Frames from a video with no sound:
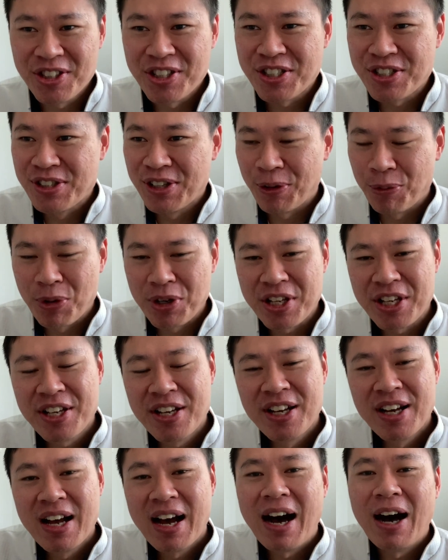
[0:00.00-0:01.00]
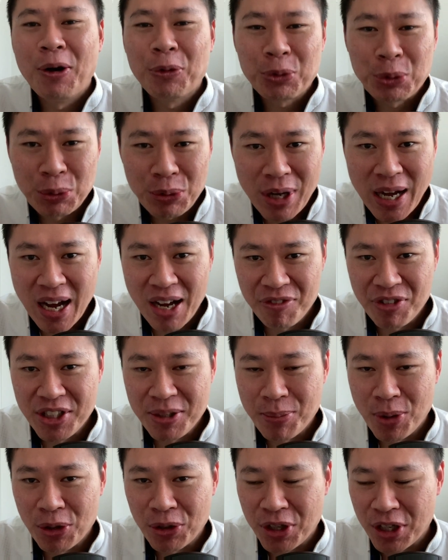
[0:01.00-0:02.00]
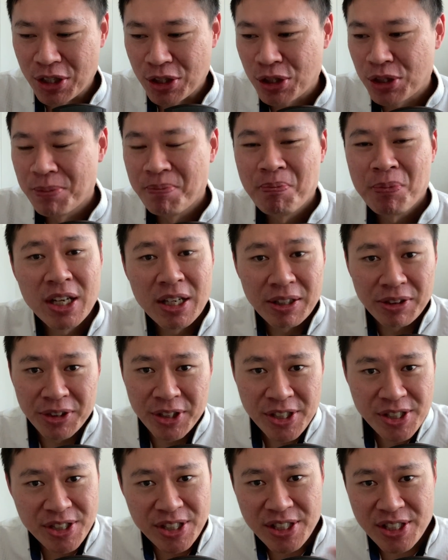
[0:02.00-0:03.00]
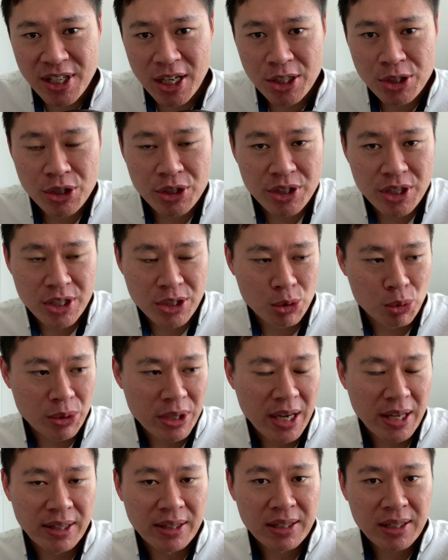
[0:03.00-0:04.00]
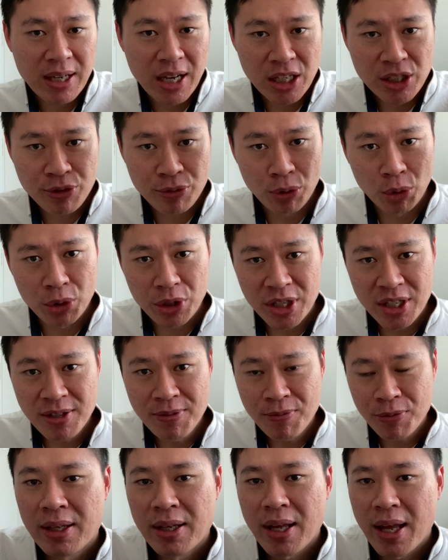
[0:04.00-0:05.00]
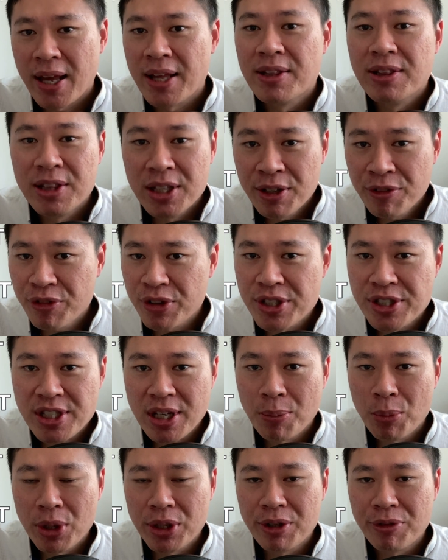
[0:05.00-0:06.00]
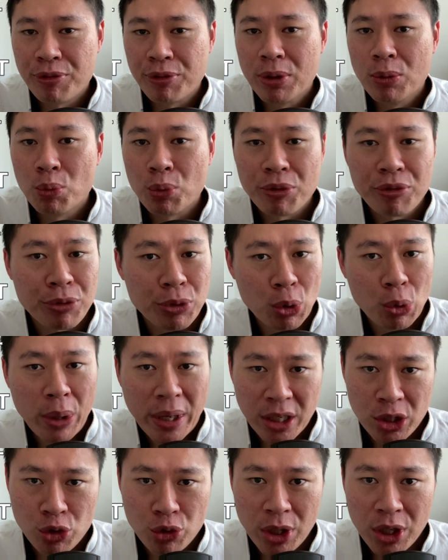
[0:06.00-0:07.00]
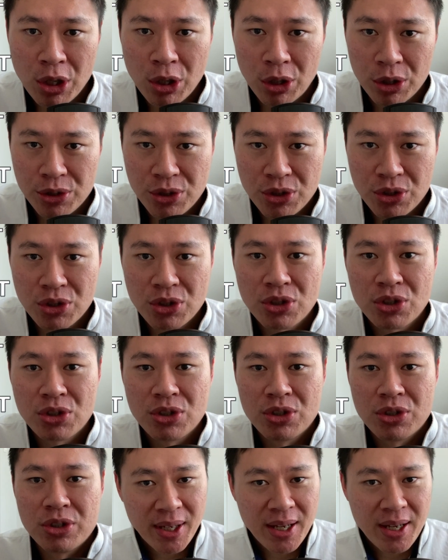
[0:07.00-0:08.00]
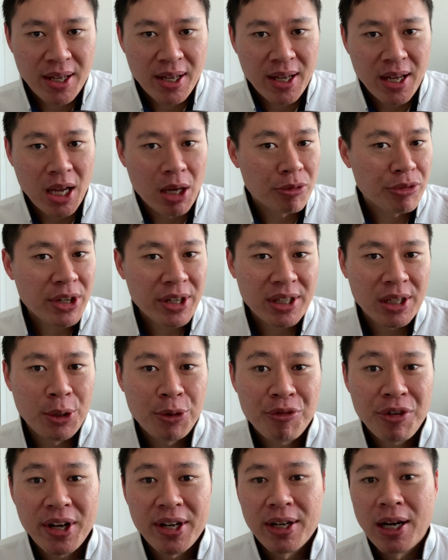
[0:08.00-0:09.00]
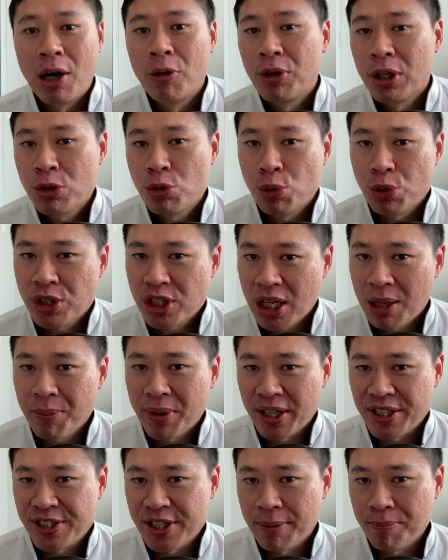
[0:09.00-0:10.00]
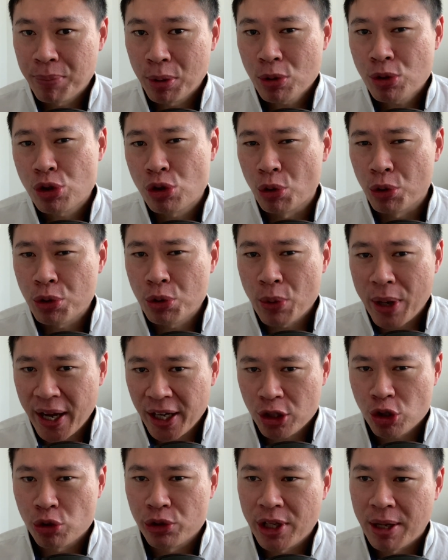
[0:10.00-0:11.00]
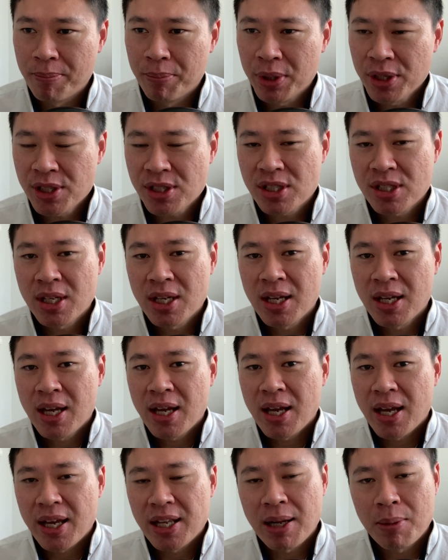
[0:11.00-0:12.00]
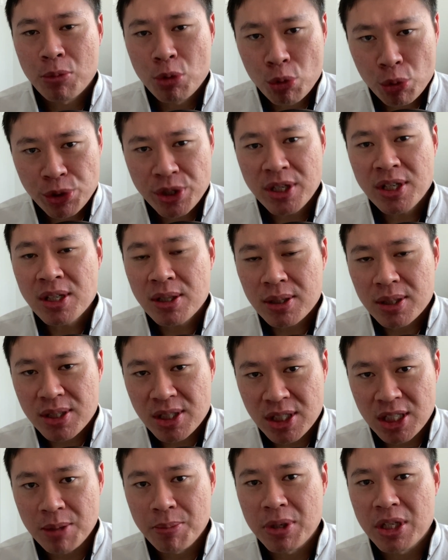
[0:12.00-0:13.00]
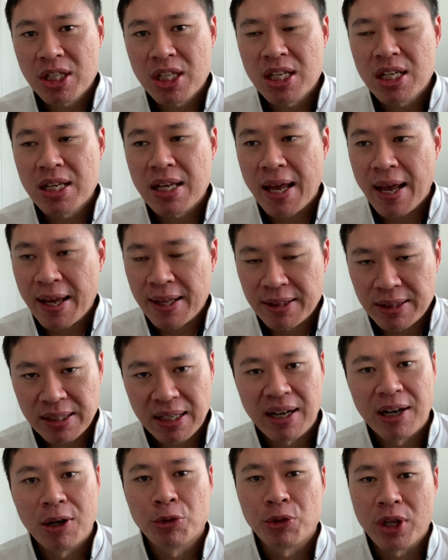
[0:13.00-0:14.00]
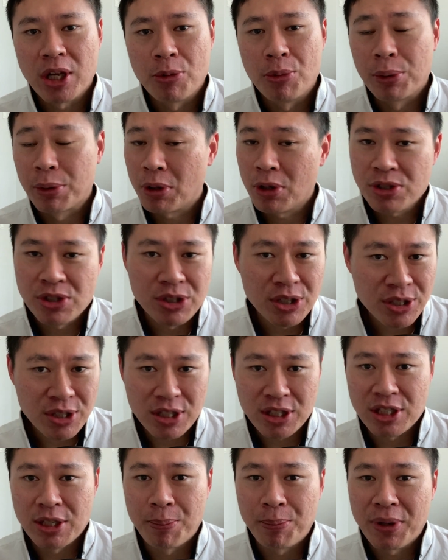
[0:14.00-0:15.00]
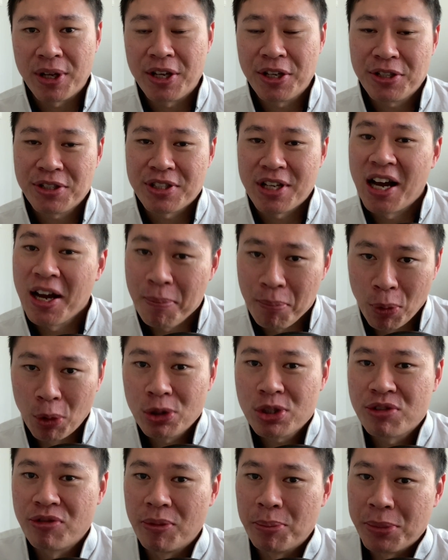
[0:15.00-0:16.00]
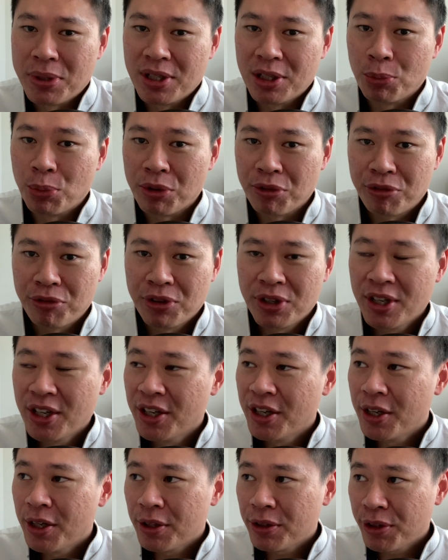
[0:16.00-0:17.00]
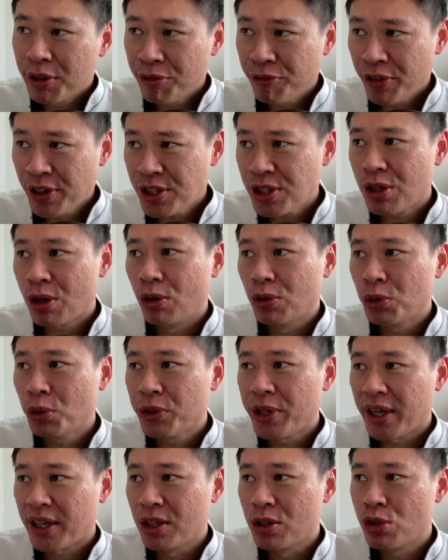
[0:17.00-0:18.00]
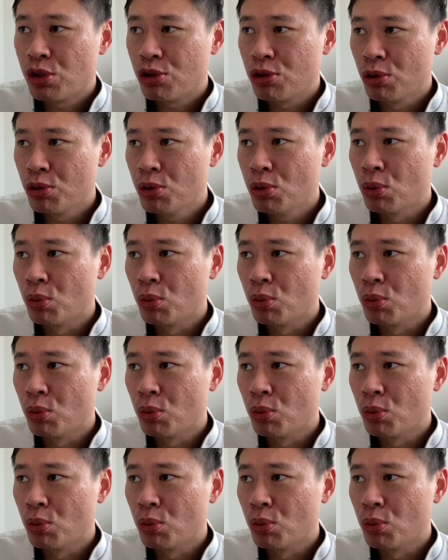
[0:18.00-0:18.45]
is not really how to cover the mortgage. This discussion is to get cash flow in and live in somewhere different with no extra costs. And with that clarified, I'll run through some examples showing you actual numbers. And I'm using CBD and town area because this is the place I'm most familiar with. The first condo that I can show you